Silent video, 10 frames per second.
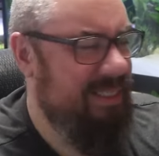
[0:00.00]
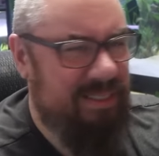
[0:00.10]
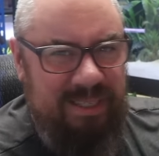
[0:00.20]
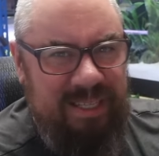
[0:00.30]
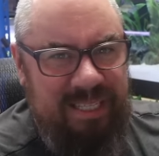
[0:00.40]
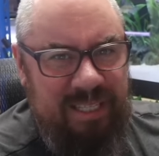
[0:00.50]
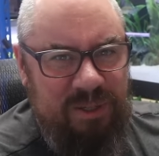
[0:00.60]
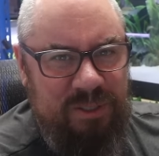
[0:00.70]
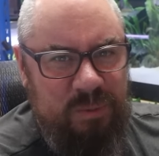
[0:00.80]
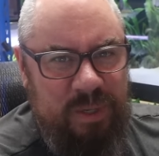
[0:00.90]
so I think the
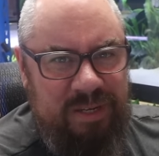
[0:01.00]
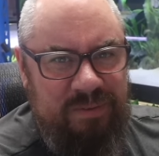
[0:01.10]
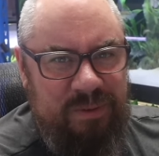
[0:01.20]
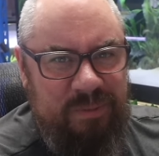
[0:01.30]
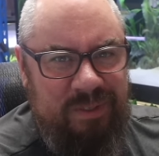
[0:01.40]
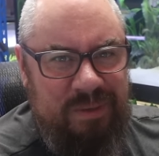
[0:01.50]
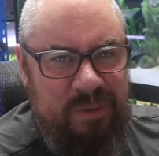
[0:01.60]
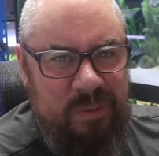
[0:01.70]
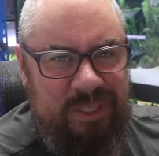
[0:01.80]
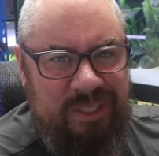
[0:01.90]
lots went from
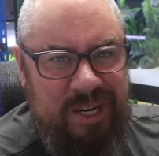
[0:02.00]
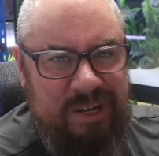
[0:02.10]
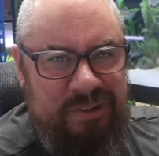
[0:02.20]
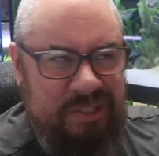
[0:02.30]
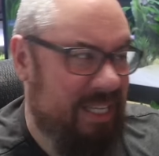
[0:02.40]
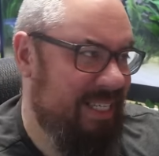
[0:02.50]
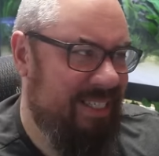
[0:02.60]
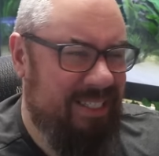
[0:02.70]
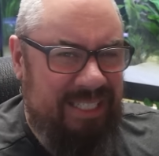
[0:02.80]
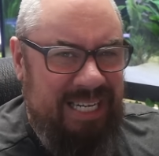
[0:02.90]
number 1 to 100 and then
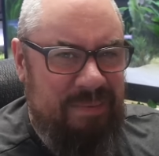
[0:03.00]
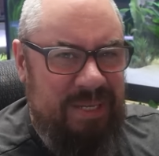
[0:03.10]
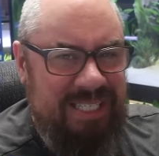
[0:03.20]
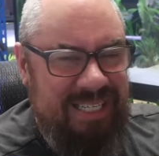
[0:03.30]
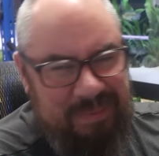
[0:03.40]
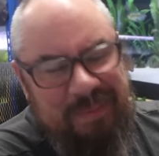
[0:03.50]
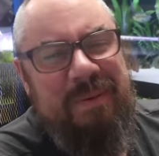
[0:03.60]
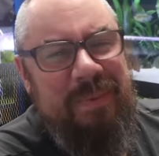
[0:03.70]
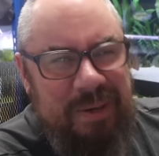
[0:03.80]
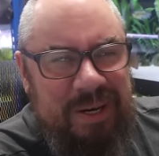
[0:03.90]
started ABC,
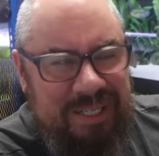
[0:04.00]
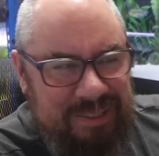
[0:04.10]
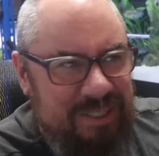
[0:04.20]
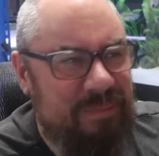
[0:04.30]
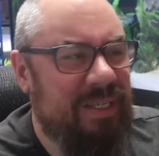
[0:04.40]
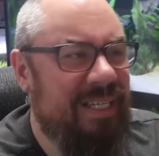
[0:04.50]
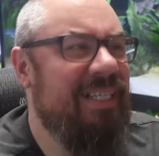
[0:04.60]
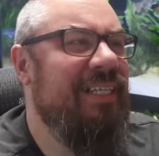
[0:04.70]
maybe not 100, but